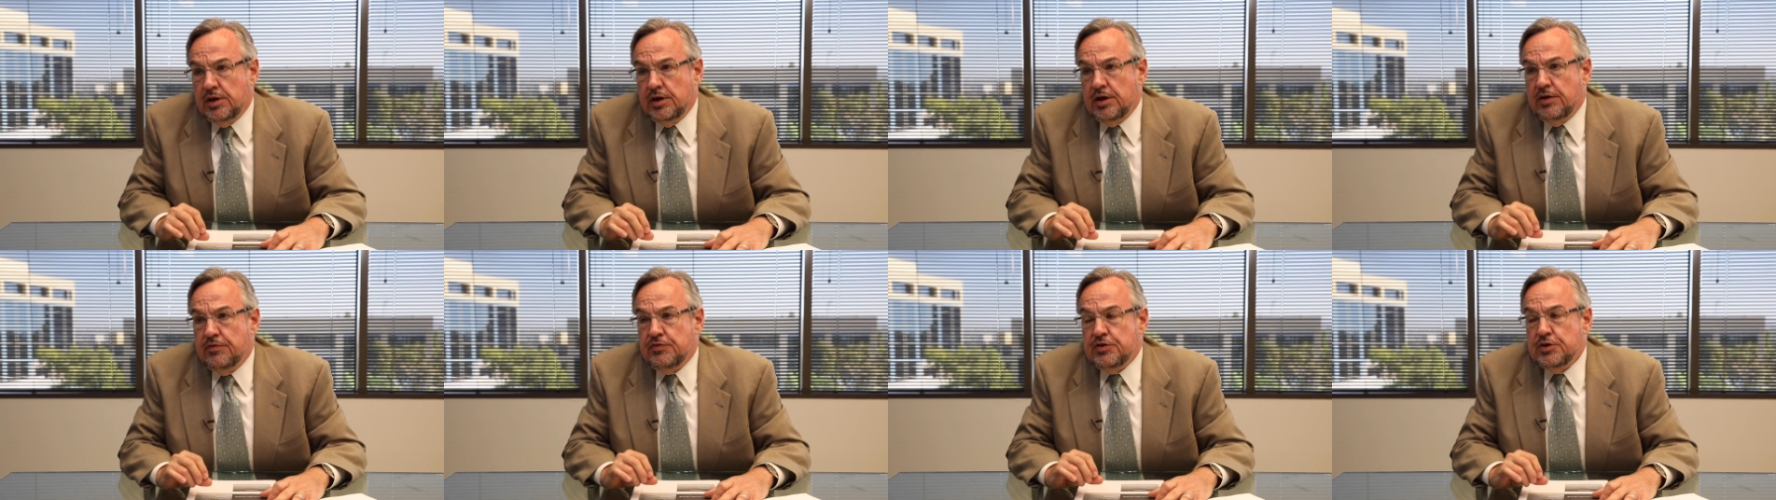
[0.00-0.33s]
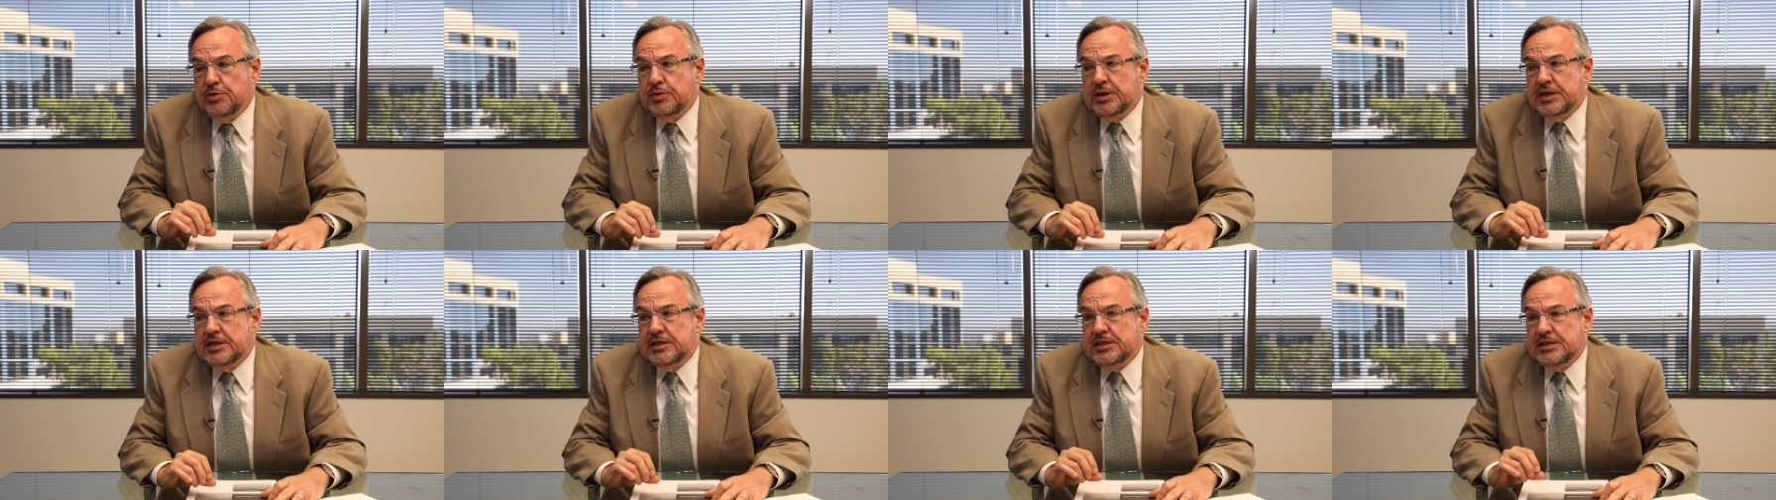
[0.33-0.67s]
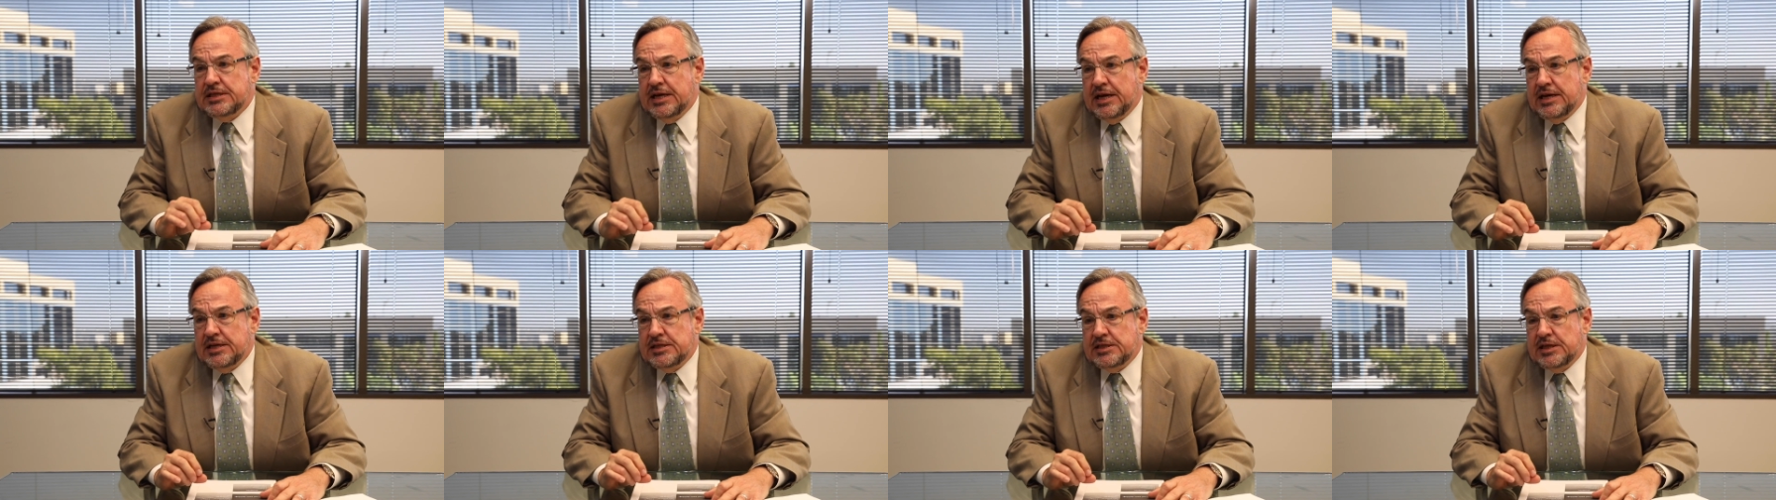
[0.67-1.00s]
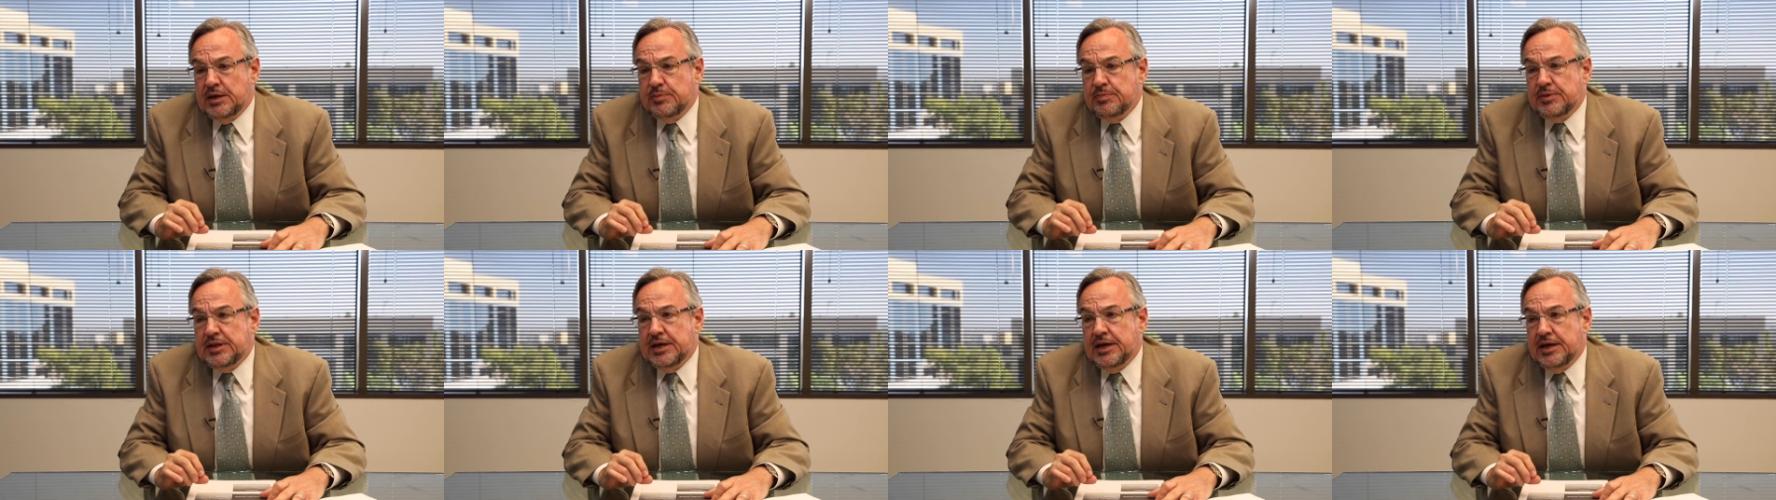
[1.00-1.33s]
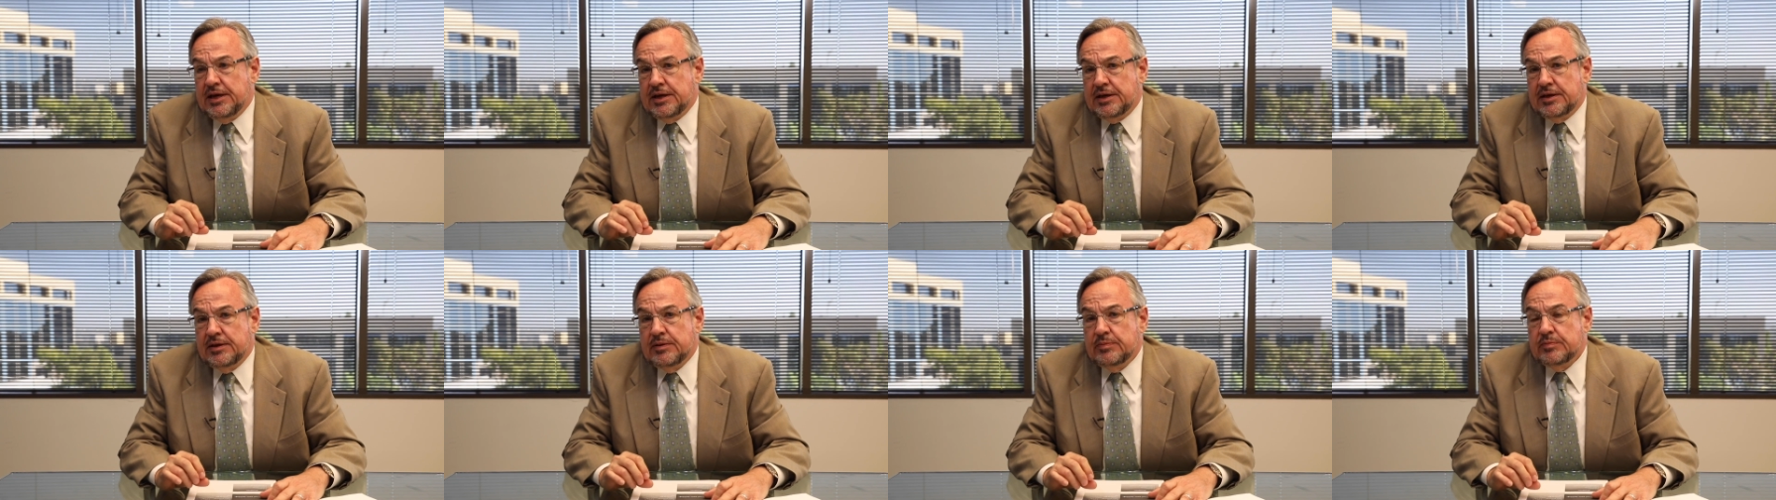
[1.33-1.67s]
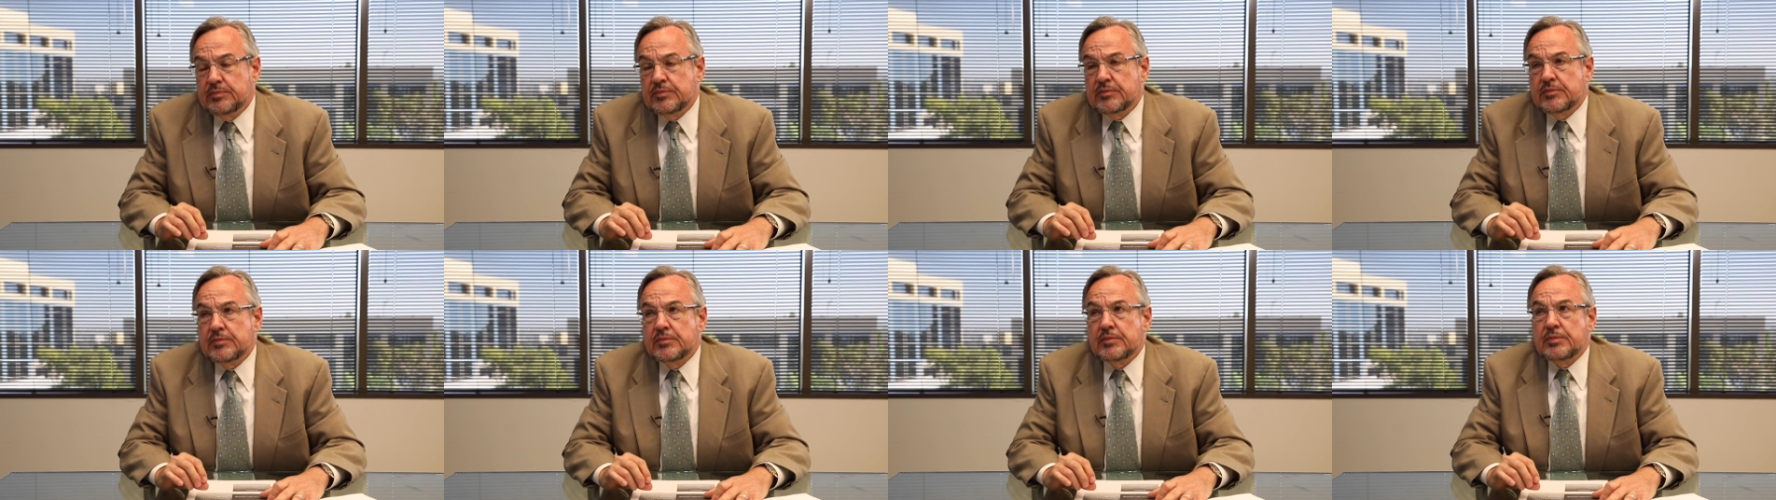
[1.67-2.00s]
If you can say something
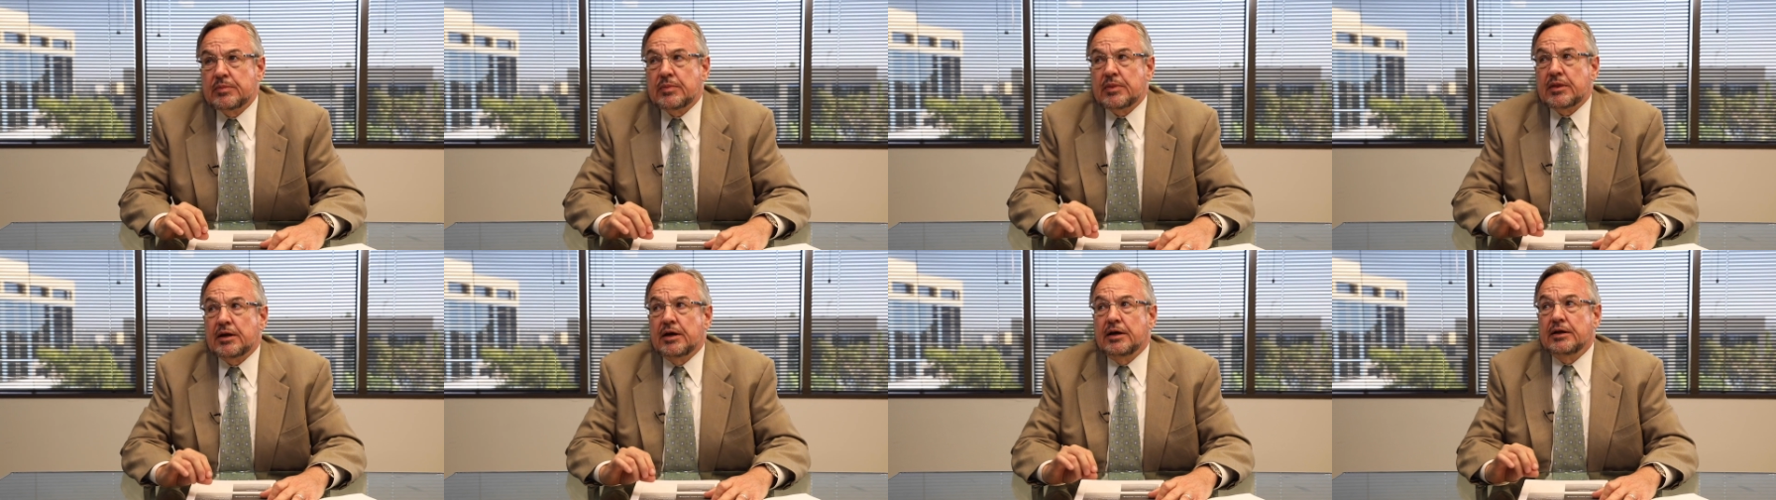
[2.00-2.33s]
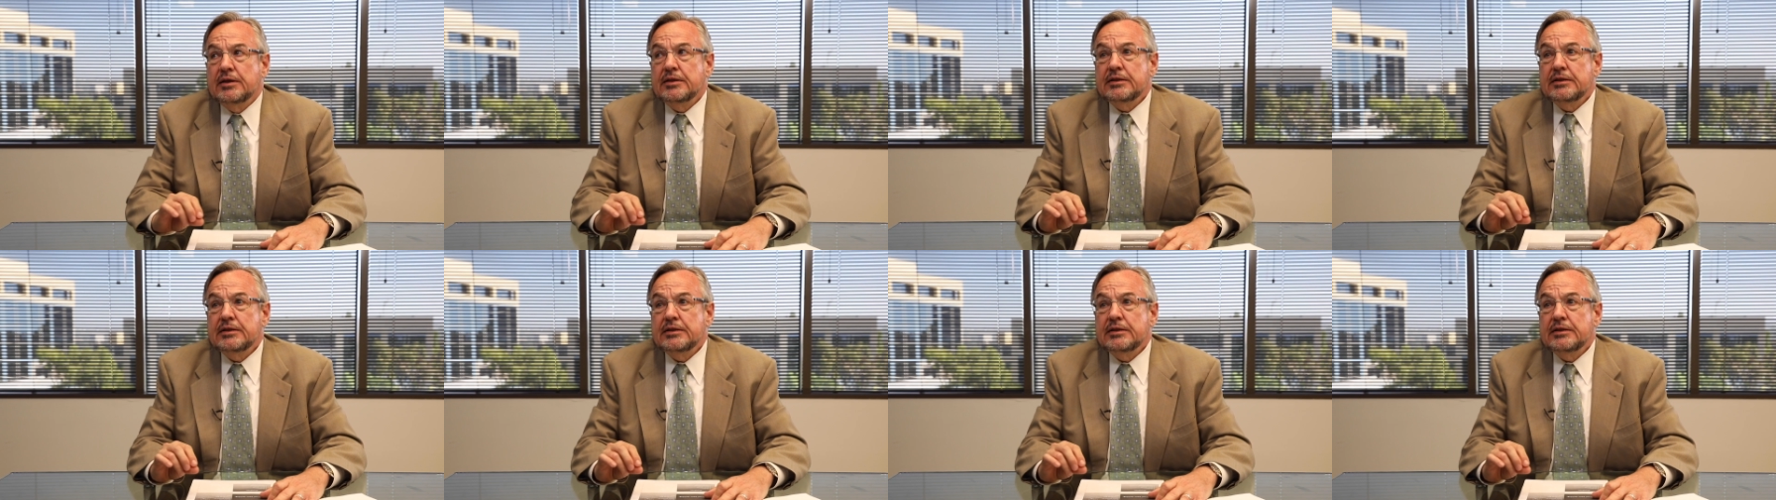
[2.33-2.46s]
a